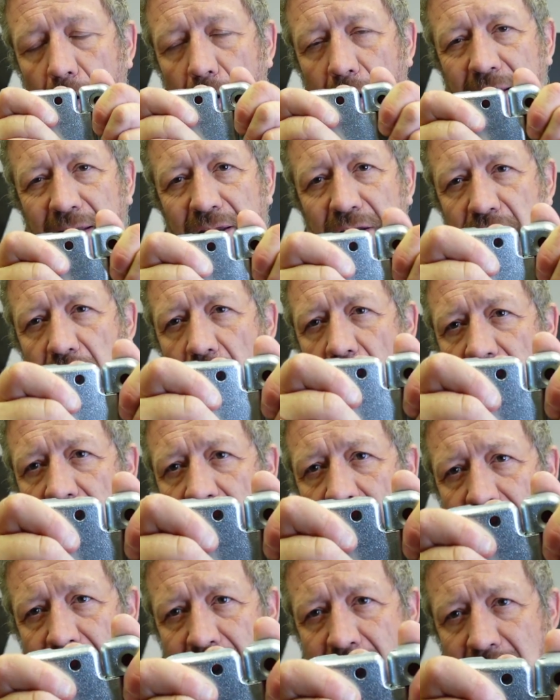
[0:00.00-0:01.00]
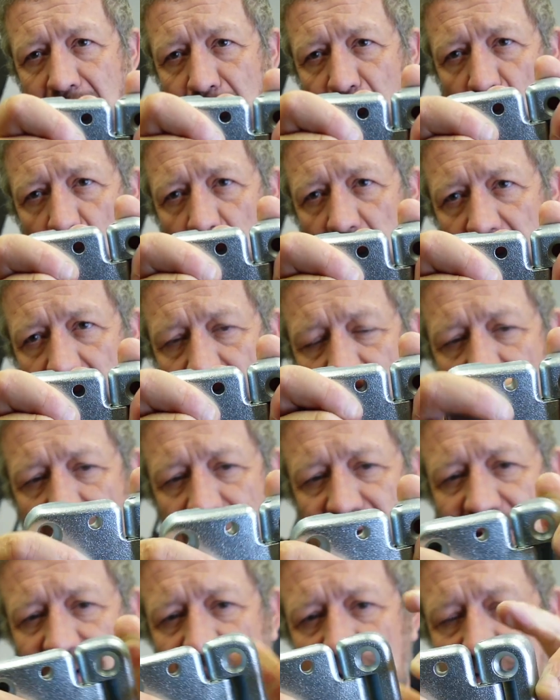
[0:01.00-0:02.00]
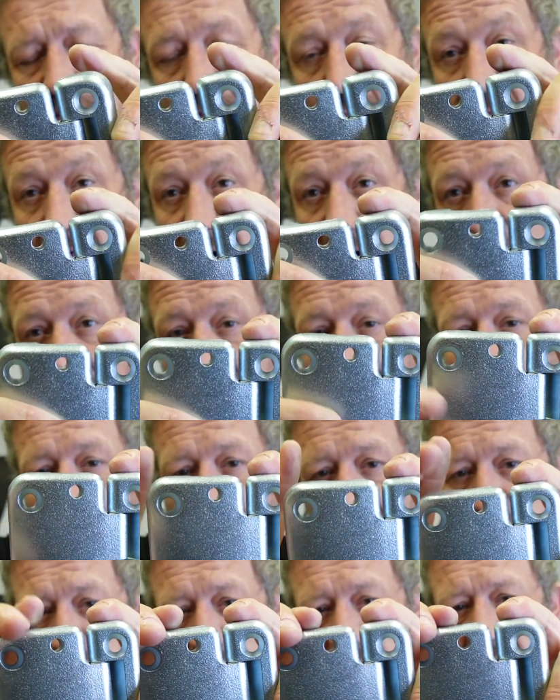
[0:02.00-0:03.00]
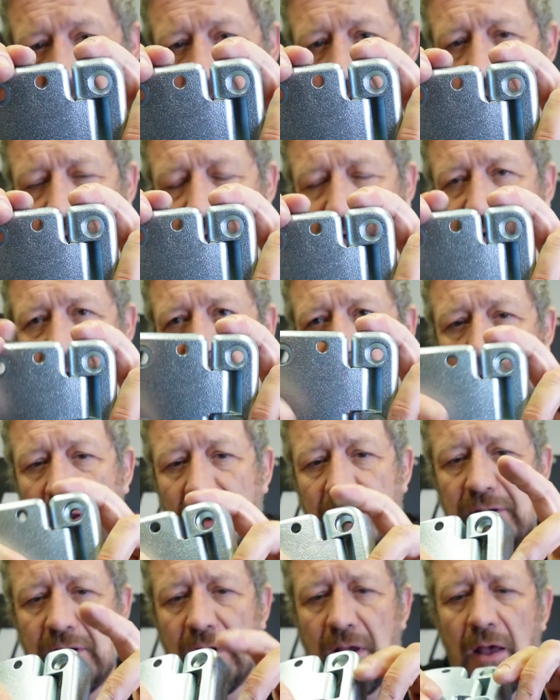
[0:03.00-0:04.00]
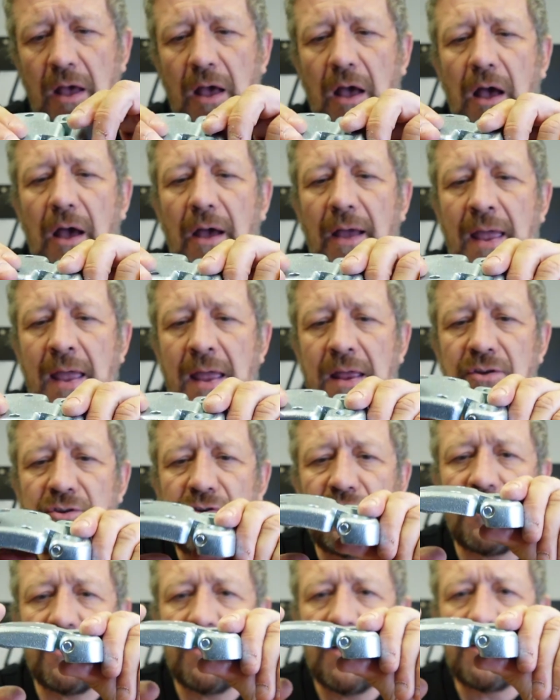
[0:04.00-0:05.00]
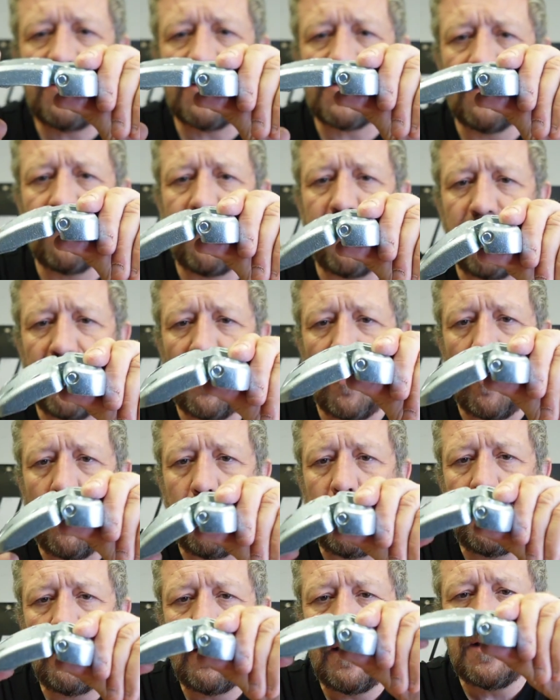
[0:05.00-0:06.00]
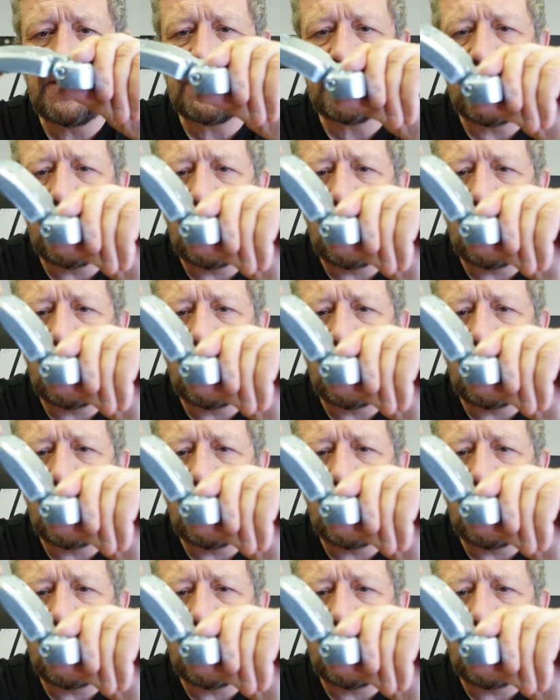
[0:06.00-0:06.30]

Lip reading: and you can't hear any movement in there. So that's a really nice solid hinge. It doesn't flop, it's